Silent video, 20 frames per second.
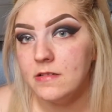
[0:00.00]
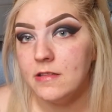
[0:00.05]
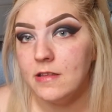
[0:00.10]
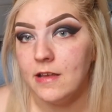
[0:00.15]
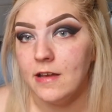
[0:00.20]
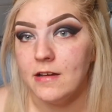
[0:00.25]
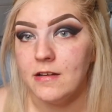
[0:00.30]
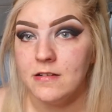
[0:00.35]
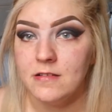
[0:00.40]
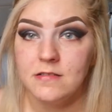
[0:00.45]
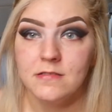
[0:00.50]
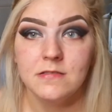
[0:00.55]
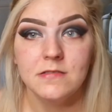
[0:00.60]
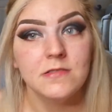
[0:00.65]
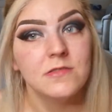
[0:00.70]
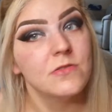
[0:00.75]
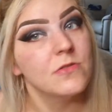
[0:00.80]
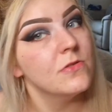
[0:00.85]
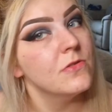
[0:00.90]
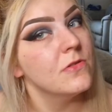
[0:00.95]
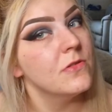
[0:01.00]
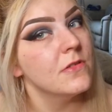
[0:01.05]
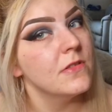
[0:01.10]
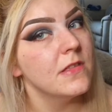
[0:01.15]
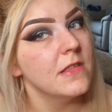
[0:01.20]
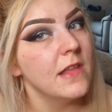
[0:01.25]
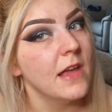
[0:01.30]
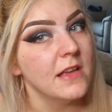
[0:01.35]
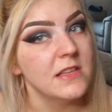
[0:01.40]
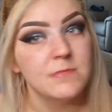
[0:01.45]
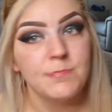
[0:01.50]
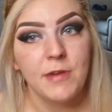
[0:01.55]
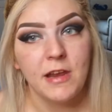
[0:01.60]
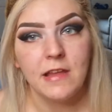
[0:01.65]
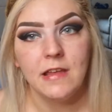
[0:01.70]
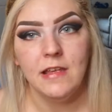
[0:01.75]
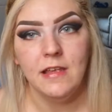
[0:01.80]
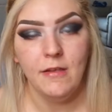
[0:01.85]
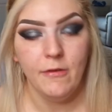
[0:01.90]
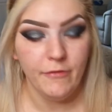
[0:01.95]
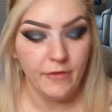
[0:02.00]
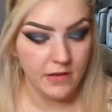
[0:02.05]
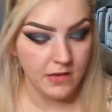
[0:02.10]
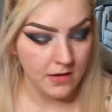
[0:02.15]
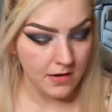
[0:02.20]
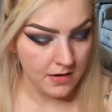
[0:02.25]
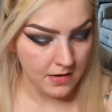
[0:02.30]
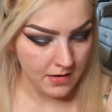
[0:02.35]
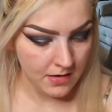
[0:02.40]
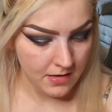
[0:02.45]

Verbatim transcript: There, so that's pretty even.